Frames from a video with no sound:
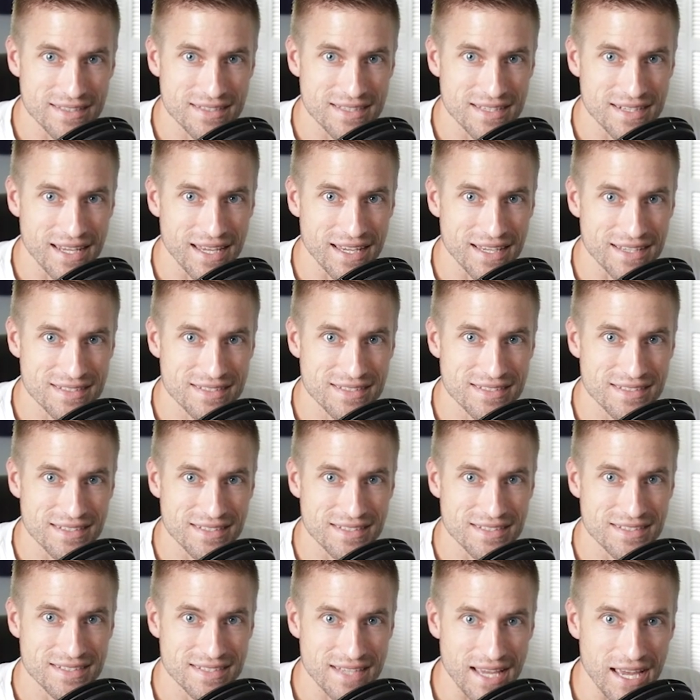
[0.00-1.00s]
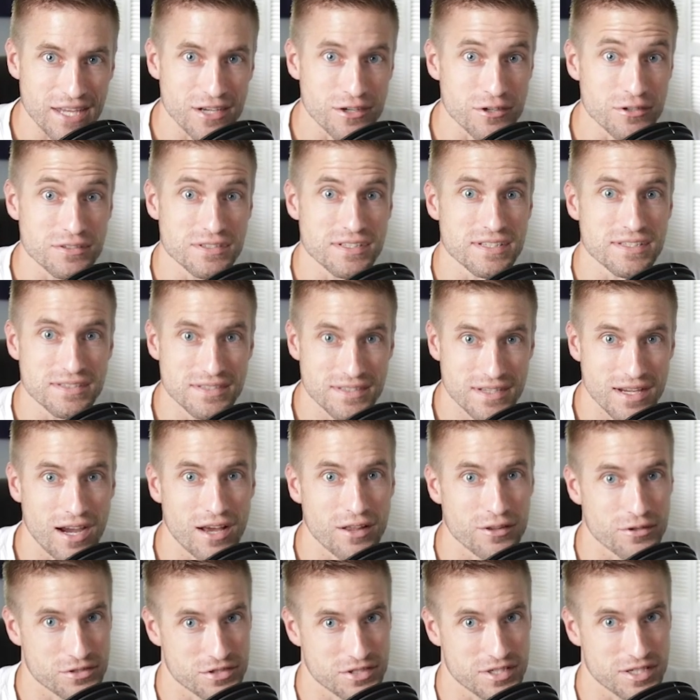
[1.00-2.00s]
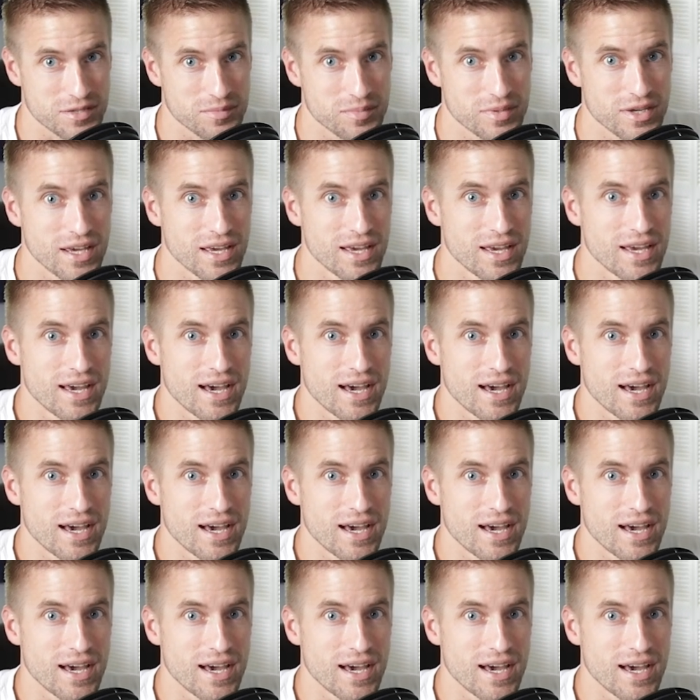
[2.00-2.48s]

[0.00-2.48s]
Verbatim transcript: today's standards in scholarship.